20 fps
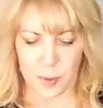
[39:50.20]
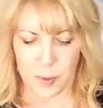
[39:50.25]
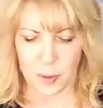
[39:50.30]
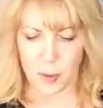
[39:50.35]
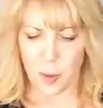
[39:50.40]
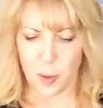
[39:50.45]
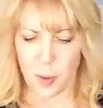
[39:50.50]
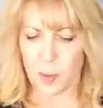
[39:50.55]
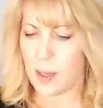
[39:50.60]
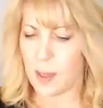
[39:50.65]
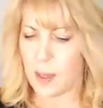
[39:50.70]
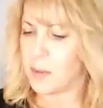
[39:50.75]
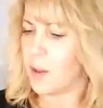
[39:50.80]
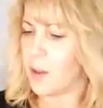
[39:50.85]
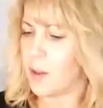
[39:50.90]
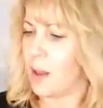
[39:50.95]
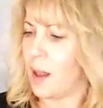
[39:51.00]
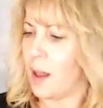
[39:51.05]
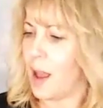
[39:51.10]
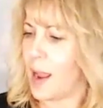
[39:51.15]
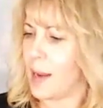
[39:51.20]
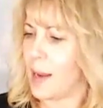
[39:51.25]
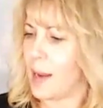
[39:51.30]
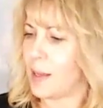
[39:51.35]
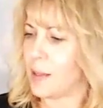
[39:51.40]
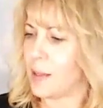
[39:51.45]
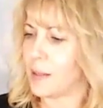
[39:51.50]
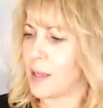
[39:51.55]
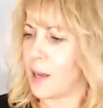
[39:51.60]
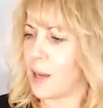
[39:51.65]
when you hold it up to the light,
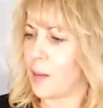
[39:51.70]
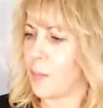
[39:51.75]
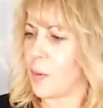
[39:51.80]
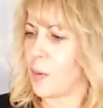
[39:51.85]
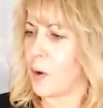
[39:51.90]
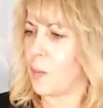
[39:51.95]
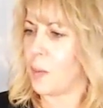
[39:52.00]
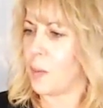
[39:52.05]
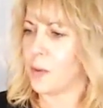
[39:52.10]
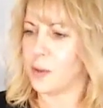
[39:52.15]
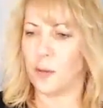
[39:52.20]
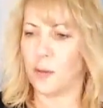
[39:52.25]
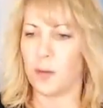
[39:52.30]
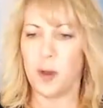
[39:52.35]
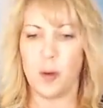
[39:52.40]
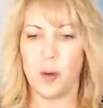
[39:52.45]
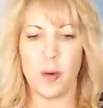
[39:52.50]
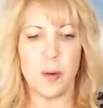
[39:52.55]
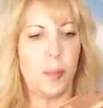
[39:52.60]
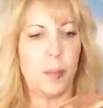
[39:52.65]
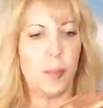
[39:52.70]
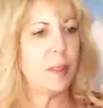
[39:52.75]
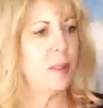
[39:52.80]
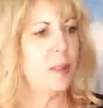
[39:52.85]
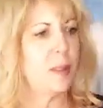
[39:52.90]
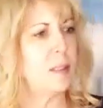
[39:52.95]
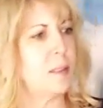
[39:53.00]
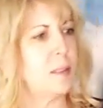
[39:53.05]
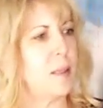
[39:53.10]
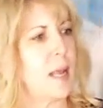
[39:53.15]
it's got a purple. So if you were to put
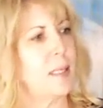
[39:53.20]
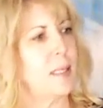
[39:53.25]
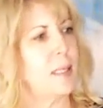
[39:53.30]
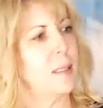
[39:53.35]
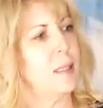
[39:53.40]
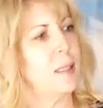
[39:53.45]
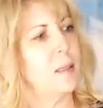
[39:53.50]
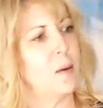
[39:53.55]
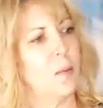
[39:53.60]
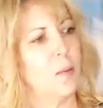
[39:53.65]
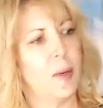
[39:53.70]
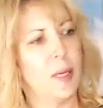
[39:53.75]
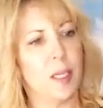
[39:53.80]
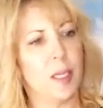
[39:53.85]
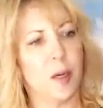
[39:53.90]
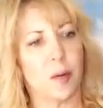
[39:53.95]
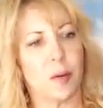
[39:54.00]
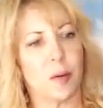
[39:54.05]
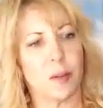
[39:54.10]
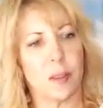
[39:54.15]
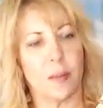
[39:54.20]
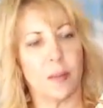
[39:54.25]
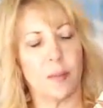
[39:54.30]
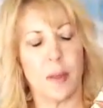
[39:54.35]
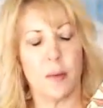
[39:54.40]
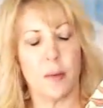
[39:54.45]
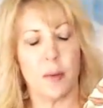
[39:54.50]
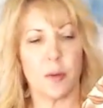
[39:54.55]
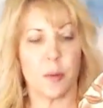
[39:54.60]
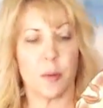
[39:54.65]
this like in a window or
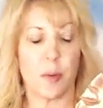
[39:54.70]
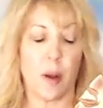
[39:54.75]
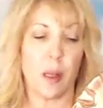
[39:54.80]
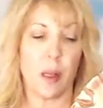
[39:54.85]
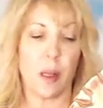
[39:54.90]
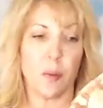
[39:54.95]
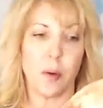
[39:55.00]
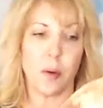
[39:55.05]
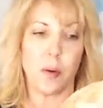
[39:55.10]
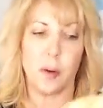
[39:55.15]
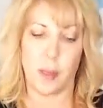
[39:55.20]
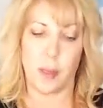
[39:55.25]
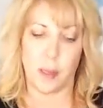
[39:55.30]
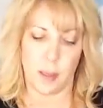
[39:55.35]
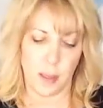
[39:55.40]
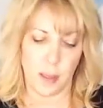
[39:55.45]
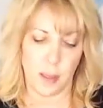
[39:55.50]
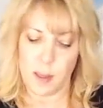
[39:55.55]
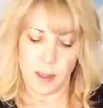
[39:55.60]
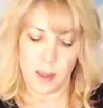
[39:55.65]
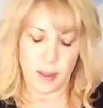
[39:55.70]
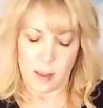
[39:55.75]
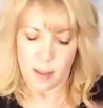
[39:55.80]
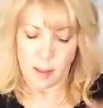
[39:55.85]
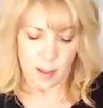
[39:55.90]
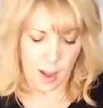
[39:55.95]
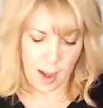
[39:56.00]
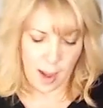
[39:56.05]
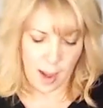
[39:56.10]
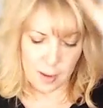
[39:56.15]
something, which would probably ruin it,
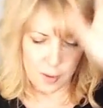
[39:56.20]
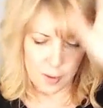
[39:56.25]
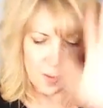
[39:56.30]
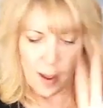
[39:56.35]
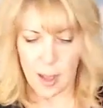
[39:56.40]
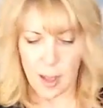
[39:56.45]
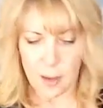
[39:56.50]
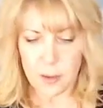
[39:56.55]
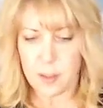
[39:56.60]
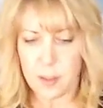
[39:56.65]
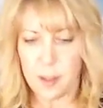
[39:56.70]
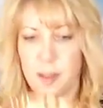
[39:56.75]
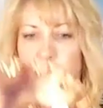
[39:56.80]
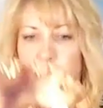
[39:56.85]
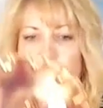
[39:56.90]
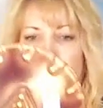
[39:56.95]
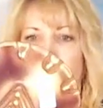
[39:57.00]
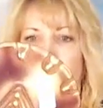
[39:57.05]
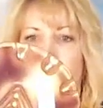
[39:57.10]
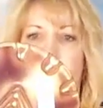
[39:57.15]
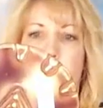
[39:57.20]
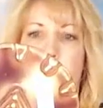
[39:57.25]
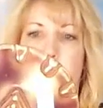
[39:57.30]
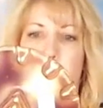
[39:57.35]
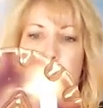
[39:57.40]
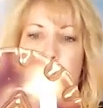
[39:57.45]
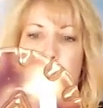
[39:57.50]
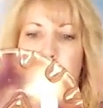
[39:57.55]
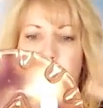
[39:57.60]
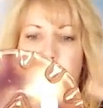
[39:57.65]
I don't know how to display this
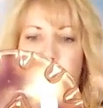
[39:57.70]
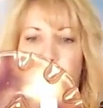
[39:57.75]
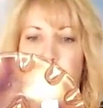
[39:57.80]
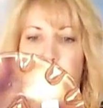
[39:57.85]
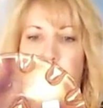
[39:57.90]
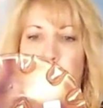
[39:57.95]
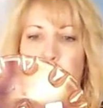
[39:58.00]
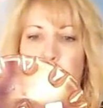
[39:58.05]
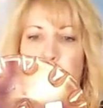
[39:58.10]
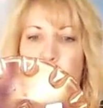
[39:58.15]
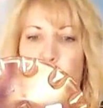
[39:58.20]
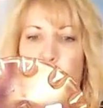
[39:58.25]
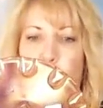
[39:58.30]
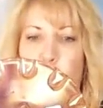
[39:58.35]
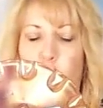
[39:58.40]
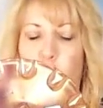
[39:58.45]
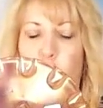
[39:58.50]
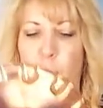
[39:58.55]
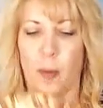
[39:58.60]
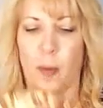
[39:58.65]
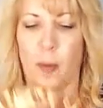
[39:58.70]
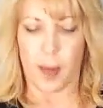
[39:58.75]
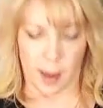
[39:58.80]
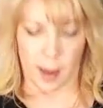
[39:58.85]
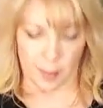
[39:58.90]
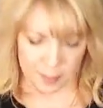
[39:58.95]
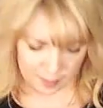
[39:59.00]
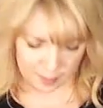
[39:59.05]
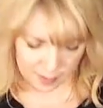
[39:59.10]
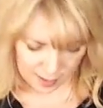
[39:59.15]
where you can see the beautiful purple that
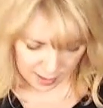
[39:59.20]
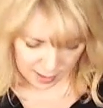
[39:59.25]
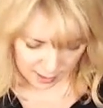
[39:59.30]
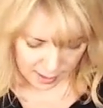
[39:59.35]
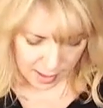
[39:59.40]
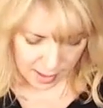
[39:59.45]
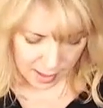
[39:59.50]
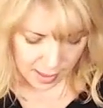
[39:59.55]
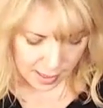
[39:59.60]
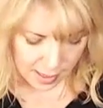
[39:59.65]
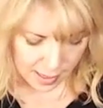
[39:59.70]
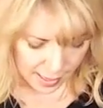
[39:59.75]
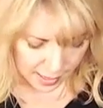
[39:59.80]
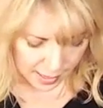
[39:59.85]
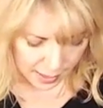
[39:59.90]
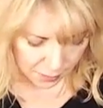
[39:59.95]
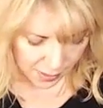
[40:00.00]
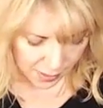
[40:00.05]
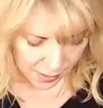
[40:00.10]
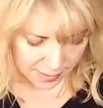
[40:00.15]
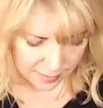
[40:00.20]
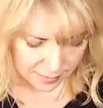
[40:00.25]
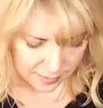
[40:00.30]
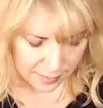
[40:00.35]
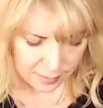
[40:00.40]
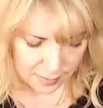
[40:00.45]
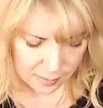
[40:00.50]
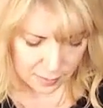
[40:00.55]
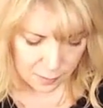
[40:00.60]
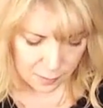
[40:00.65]
I'm seeing. Anyways,
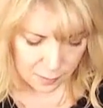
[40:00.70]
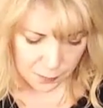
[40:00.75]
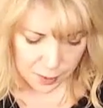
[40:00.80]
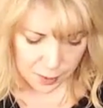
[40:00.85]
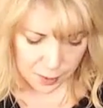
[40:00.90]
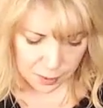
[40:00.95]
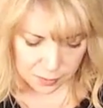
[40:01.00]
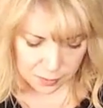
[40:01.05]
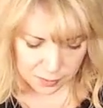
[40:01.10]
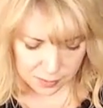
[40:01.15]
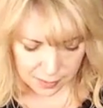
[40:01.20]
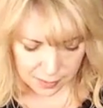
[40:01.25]
this is fused